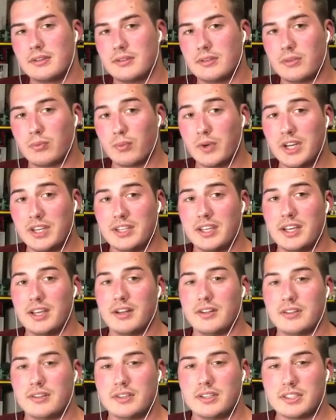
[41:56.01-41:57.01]

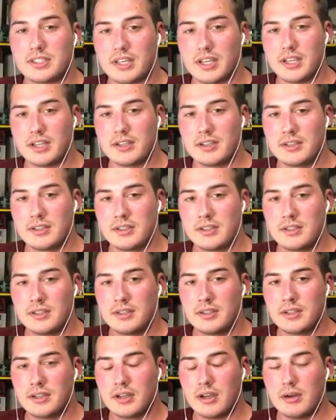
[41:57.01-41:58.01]
retail. It's like,
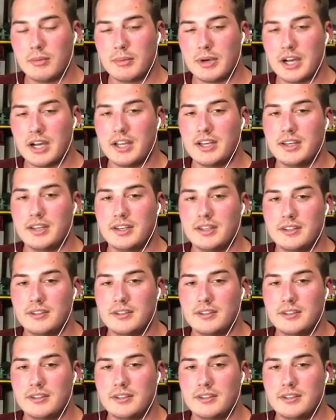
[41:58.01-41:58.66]
come on.